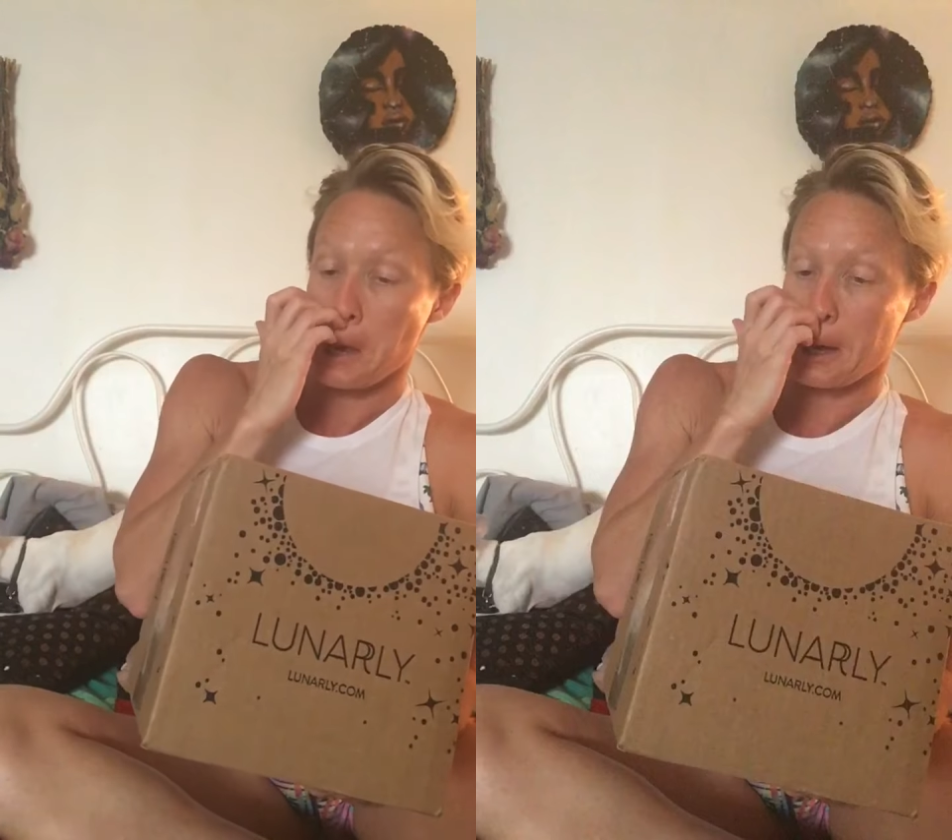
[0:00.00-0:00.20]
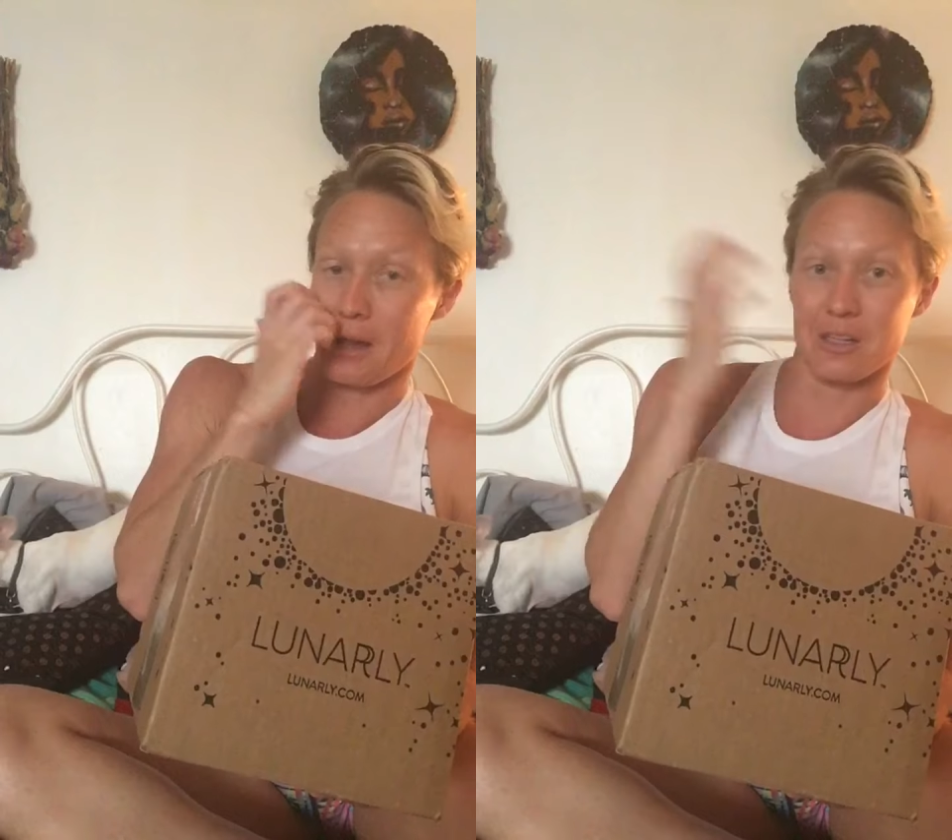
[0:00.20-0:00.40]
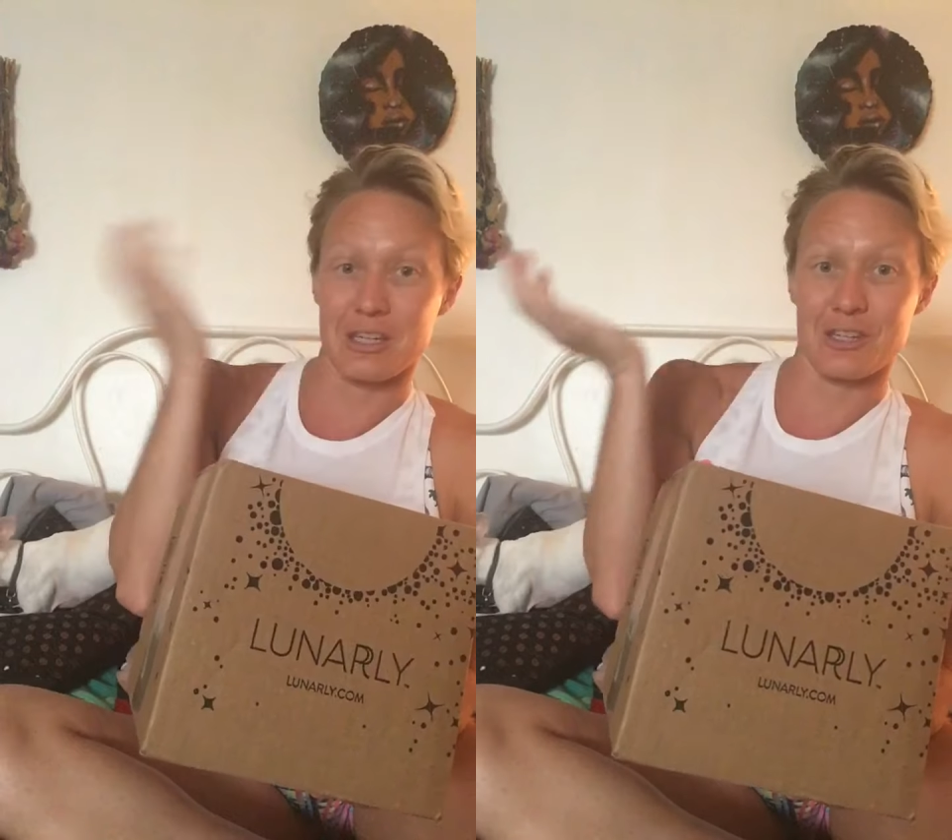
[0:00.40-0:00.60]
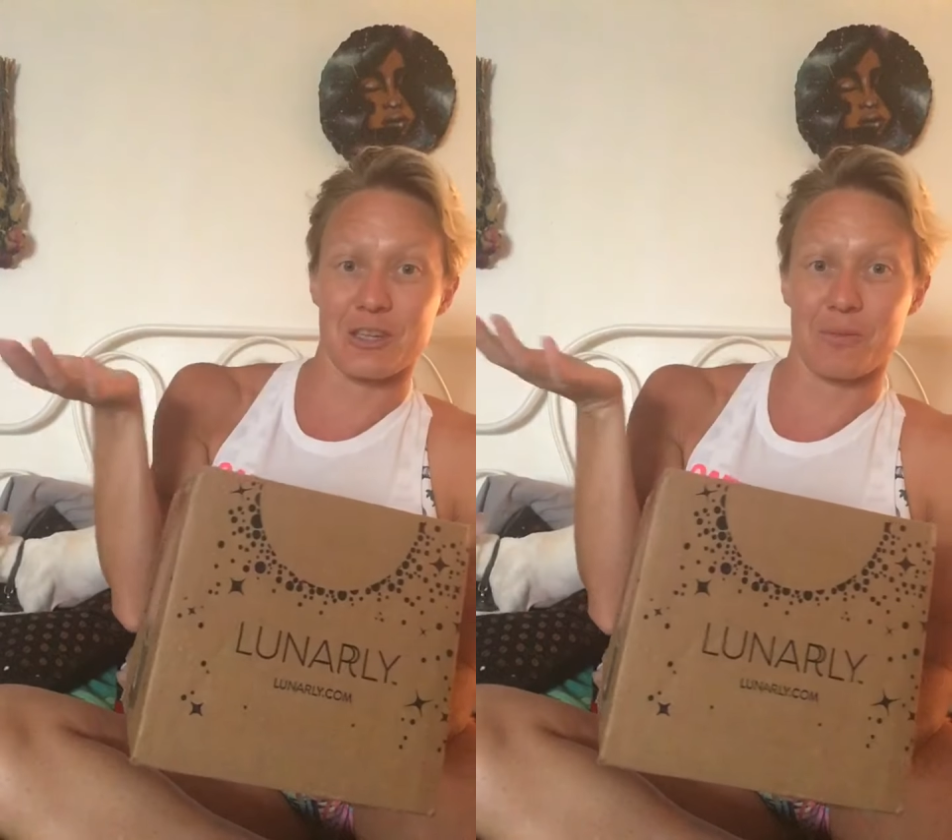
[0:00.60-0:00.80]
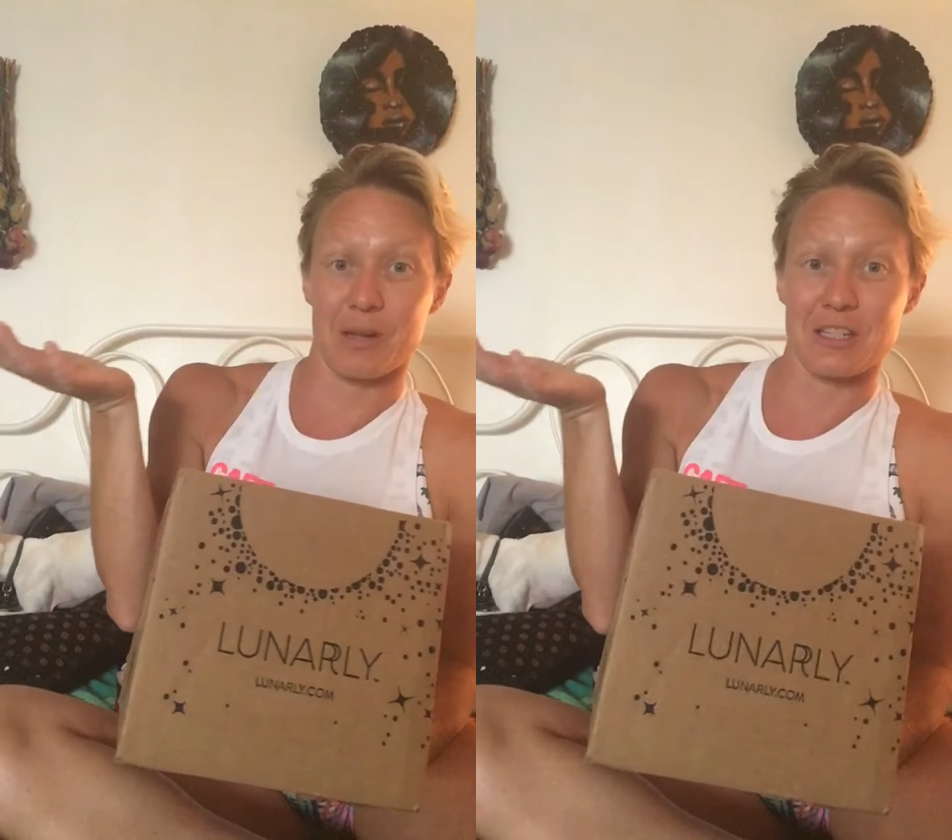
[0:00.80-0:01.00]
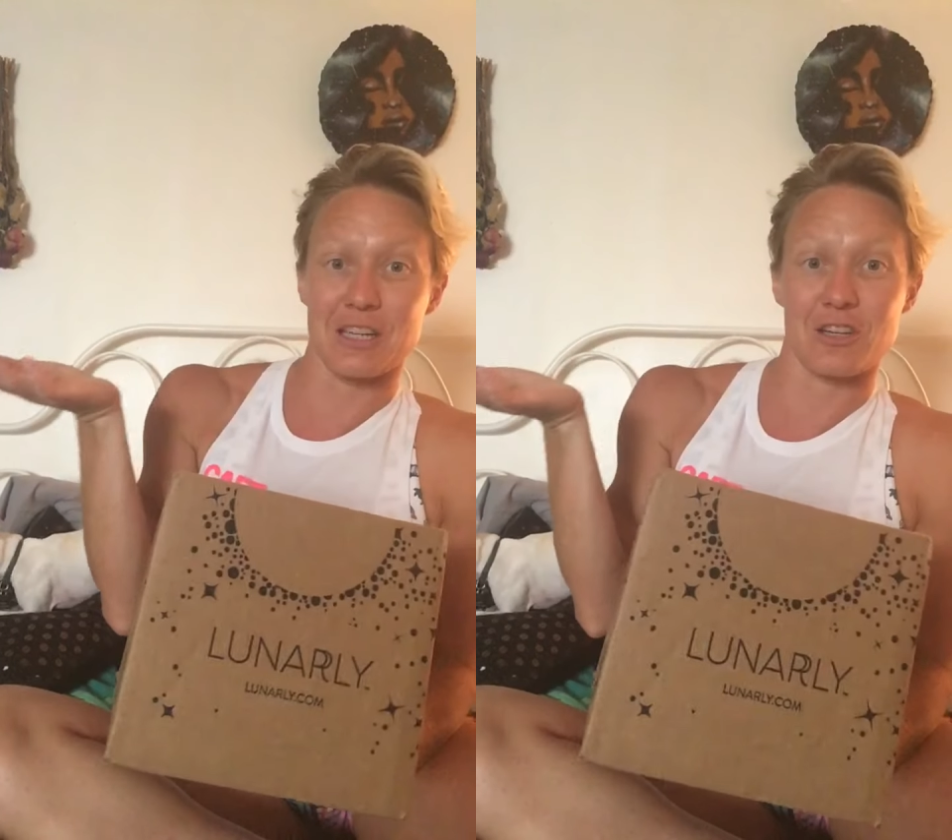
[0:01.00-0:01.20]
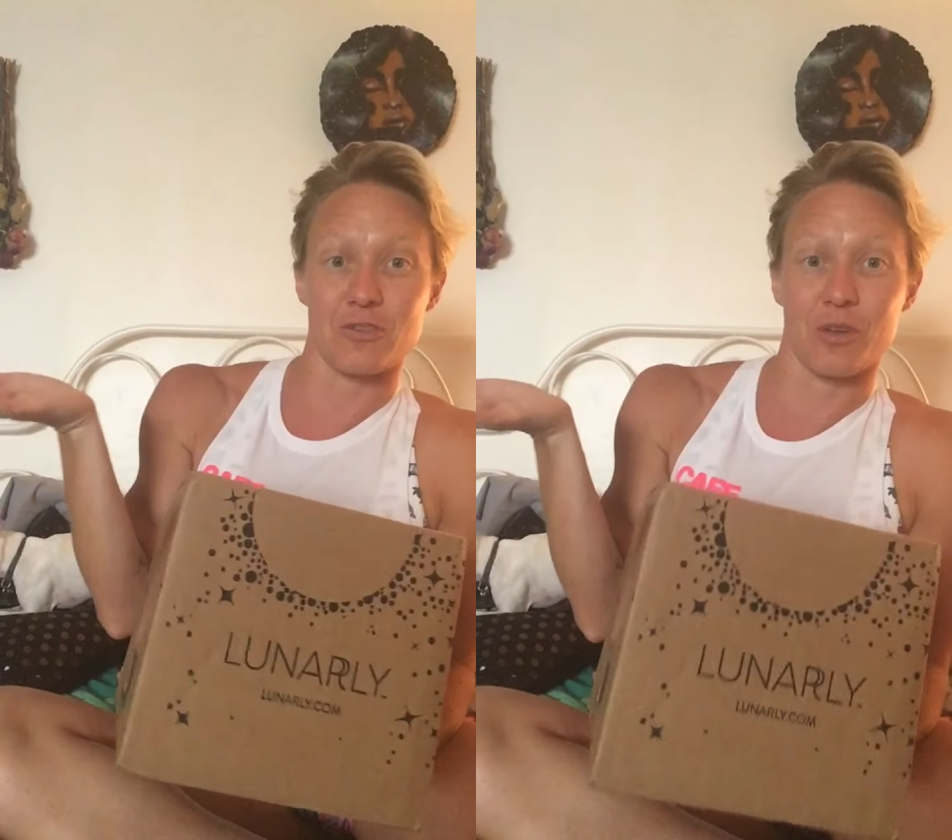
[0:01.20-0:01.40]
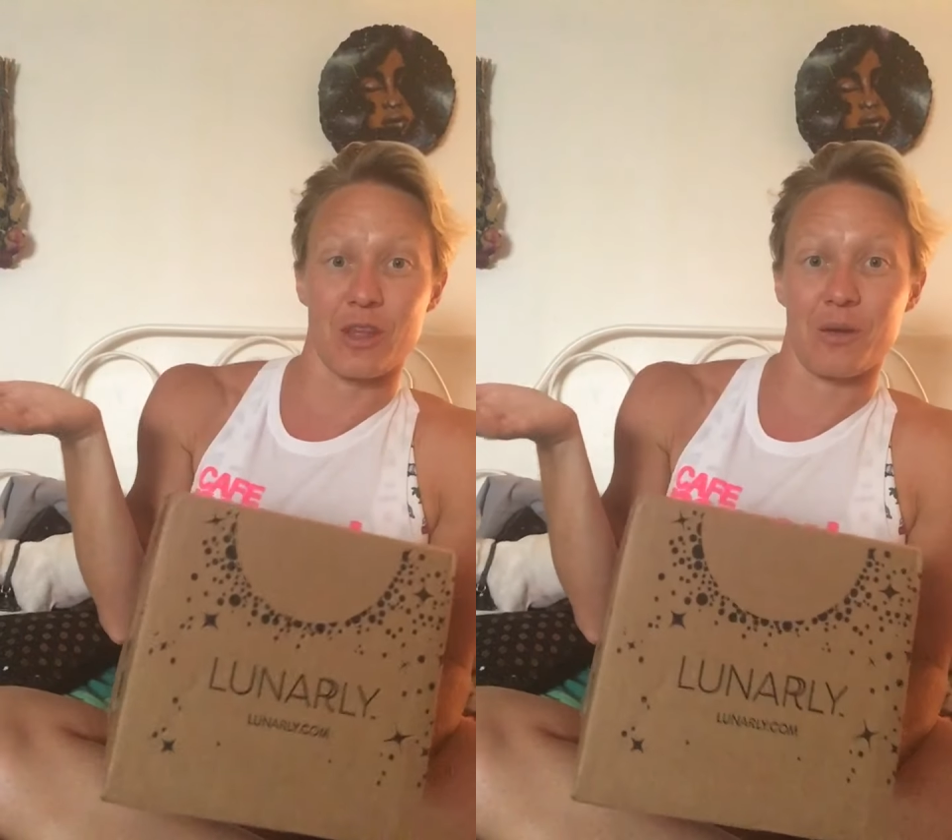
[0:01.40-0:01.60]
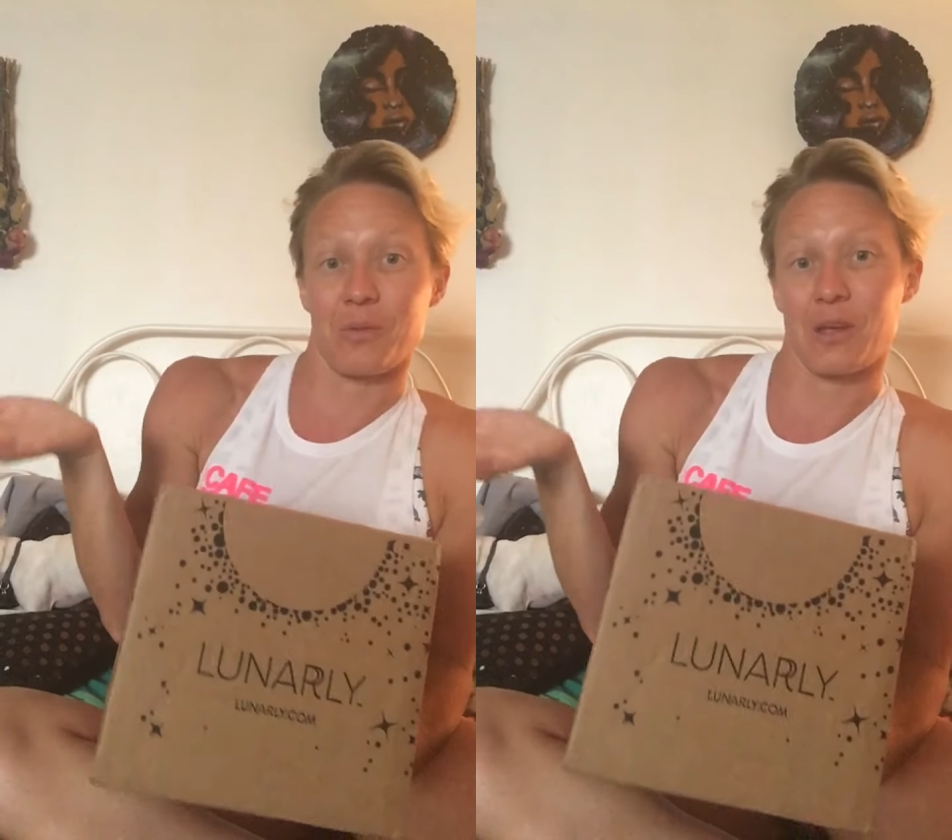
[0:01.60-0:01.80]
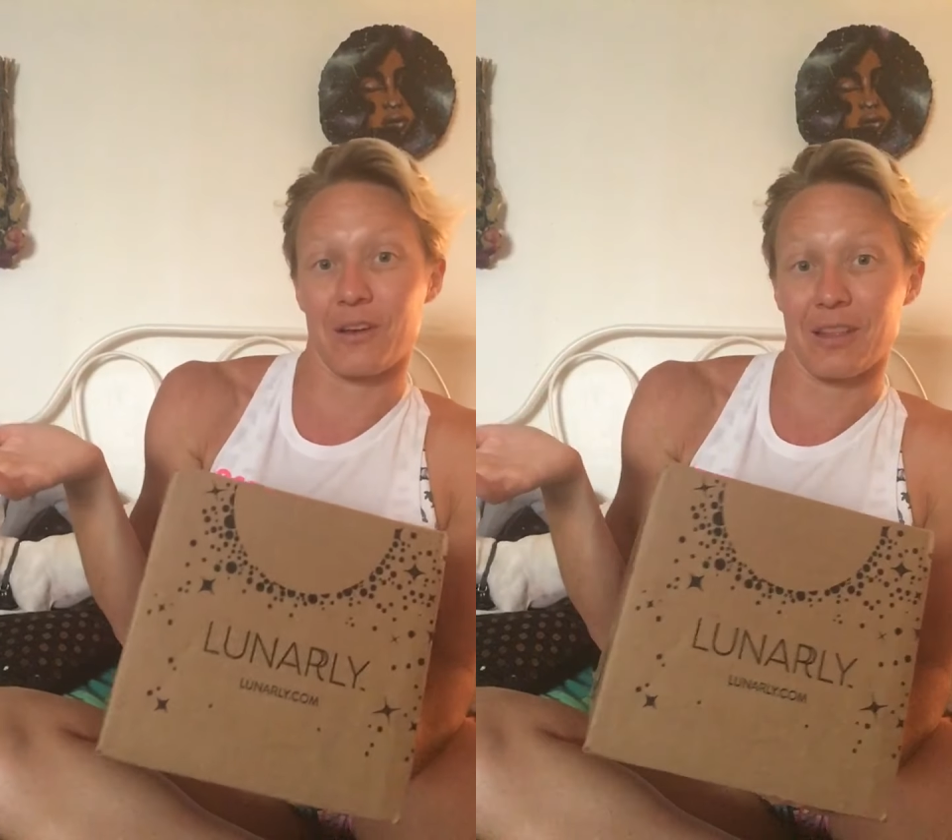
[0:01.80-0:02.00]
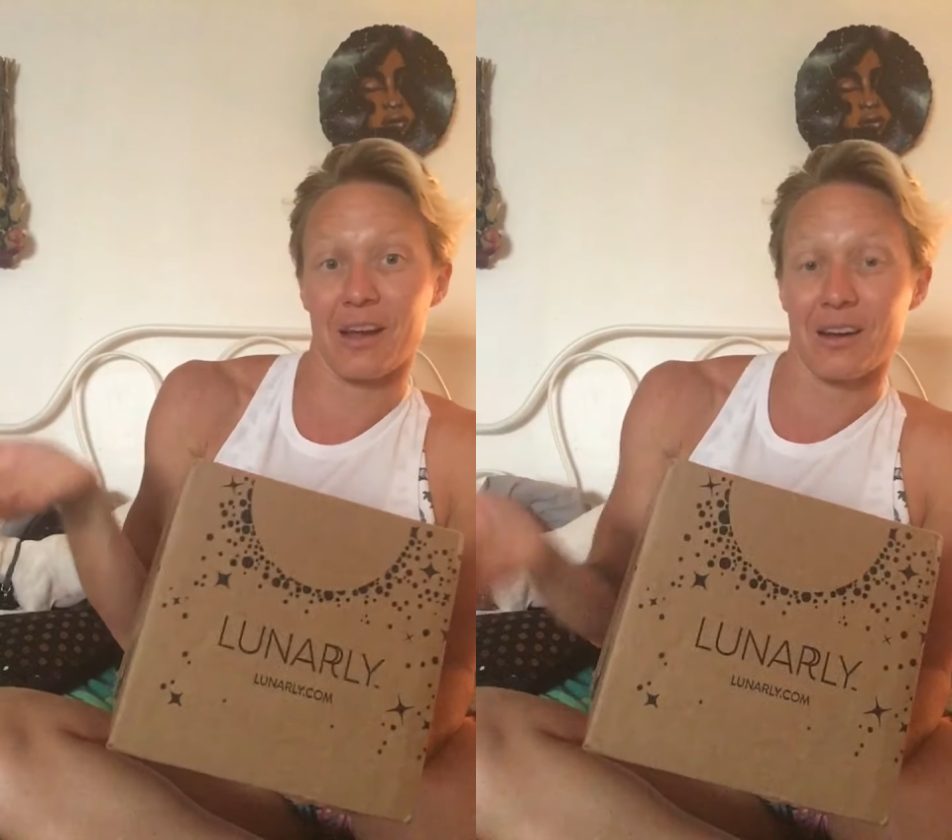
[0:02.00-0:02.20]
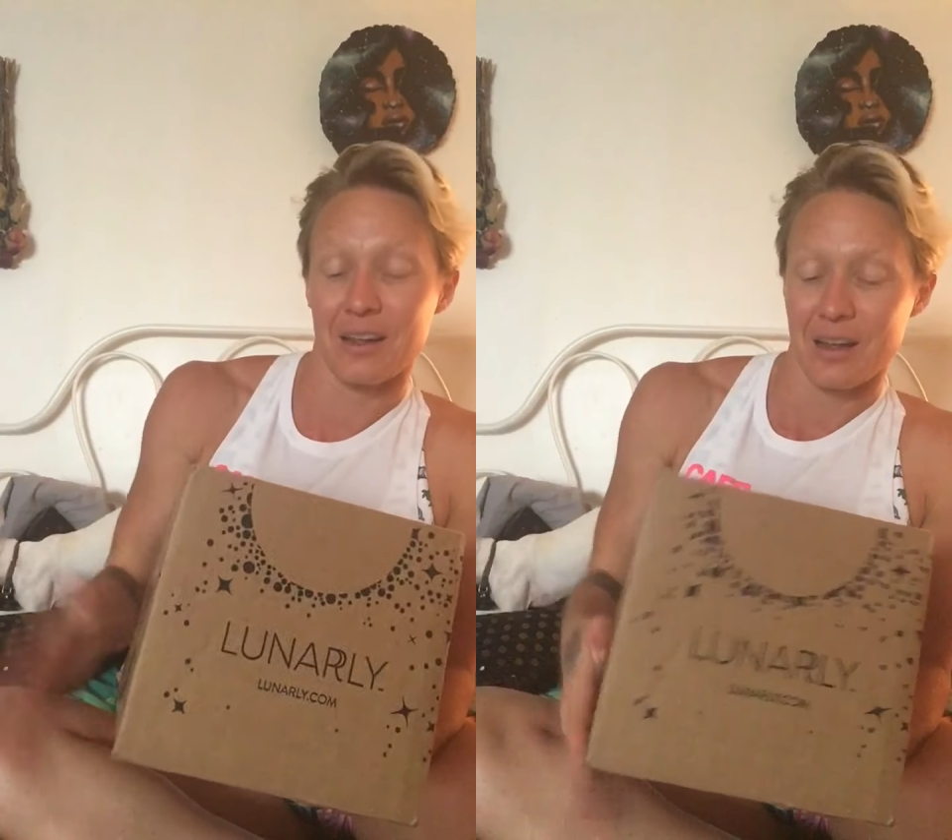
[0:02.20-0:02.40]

I'll teach some meditations for them here and there.